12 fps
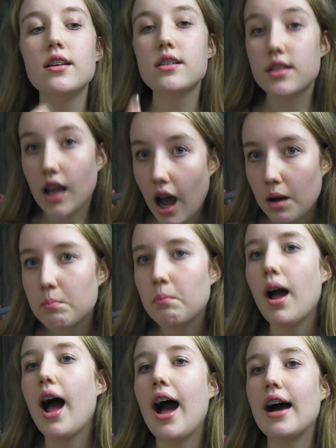
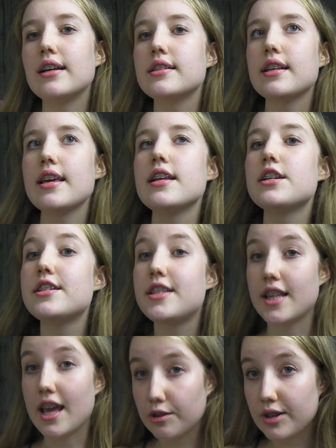SKAM has each
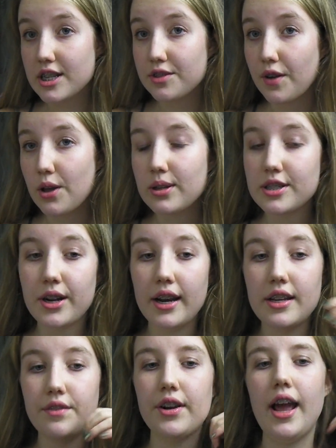series focused on
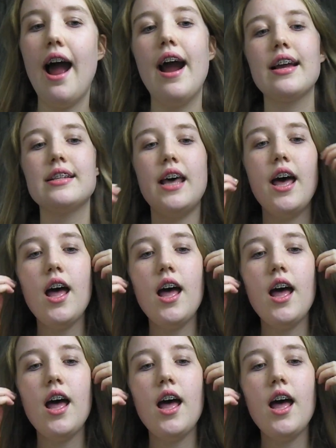a different character.